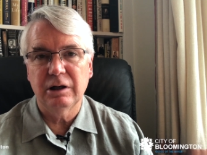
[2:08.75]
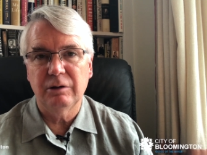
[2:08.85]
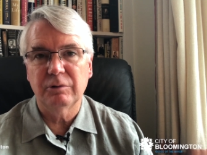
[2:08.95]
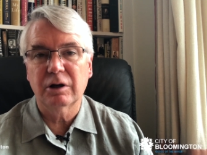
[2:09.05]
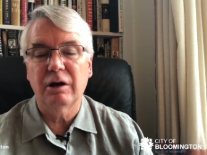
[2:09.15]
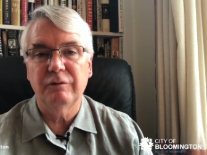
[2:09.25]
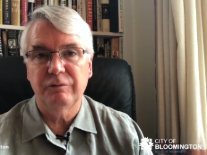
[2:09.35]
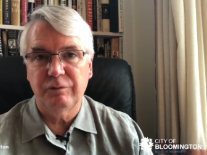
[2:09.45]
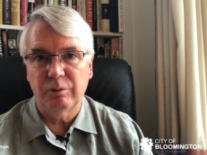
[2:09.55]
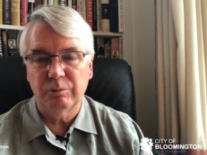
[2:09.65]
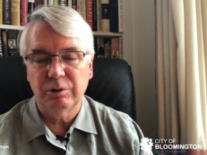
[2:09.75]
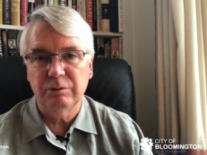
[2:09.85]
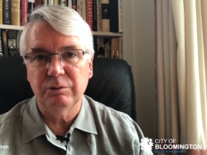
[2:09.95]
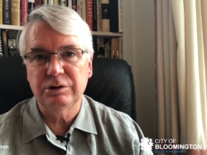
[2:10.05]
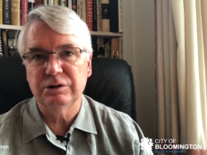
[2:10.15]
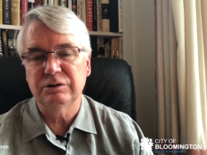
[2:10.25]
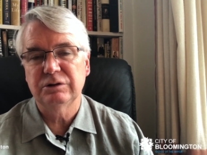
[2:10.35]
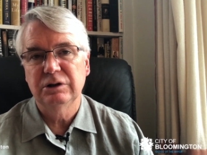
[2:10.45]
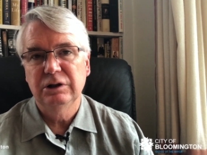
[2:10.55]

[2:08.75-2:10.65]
Recover Forward, which is